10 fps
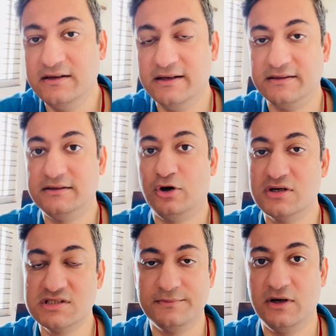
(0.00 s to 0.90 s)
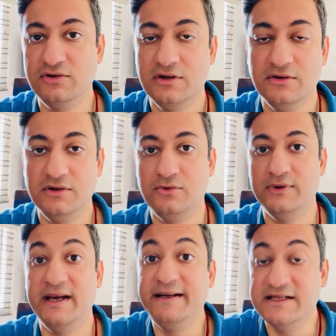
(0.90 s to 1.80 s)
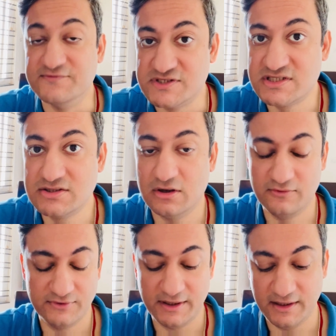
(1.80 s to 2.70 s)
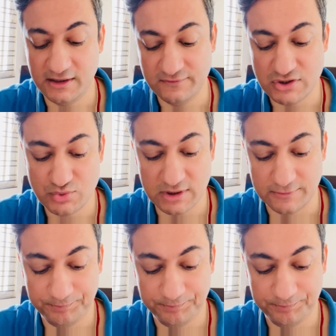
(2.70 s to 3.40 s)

it talks about the relatives of that individual.